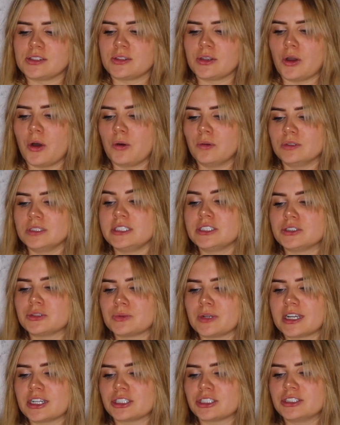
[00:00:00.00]
So the only
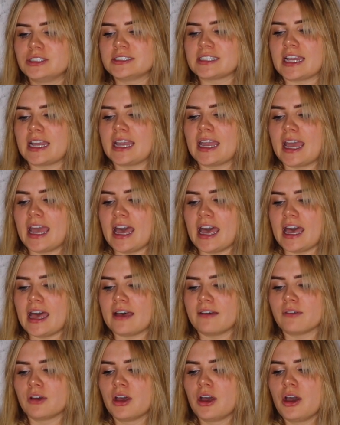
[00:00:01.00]
directions I
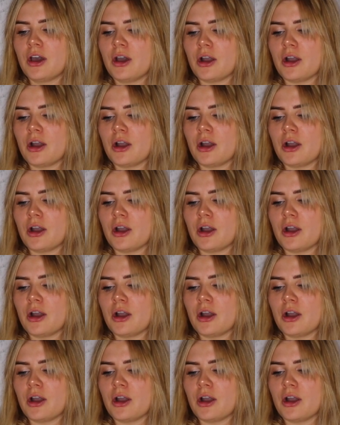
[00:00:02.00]
have